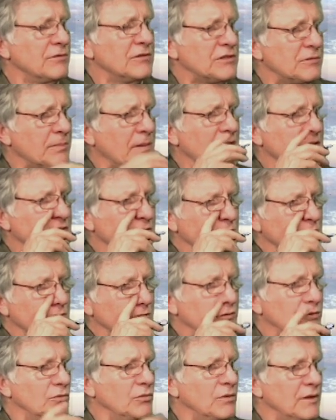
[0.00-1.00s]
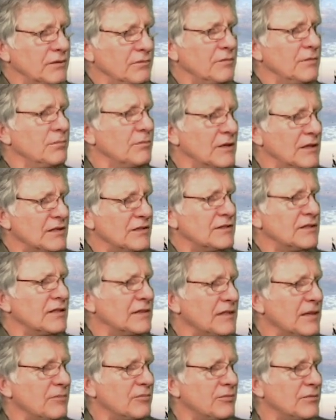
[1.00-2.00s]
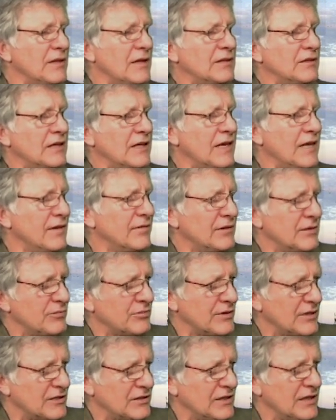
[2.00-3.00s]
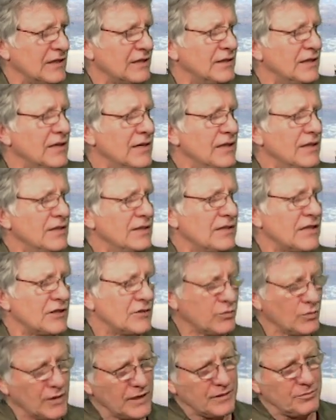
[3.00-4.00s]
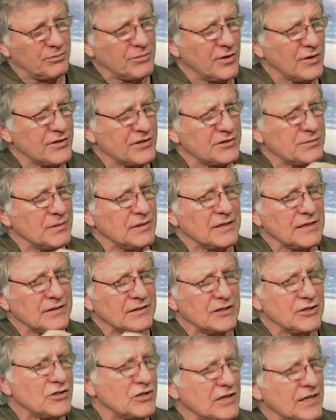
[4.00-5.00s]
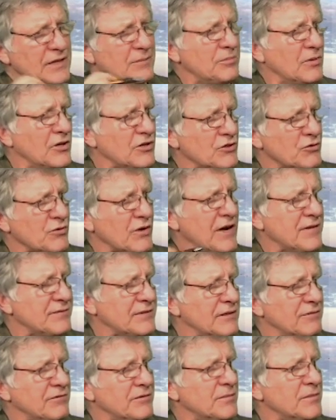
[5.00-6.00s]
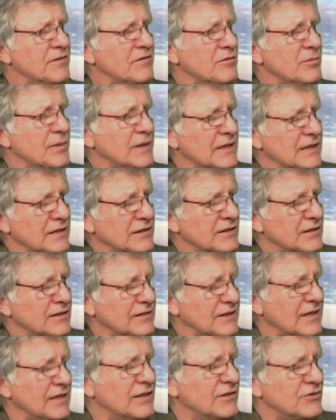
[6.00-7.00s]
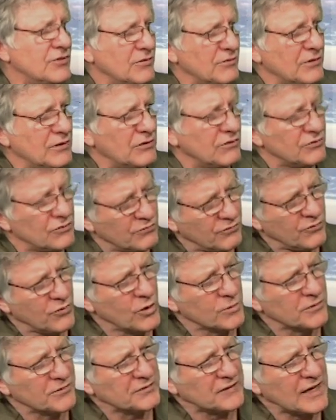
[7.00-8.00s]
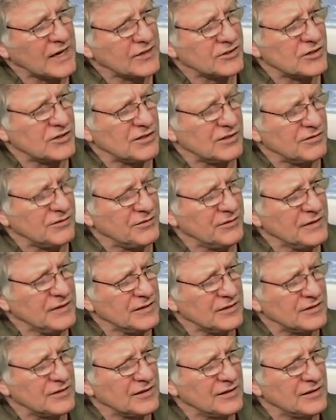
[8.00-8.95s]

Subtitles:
responsible to what monies that the county brings in. That's why it bothers me that they keep on drafting from everybody in the form of taxes and fees.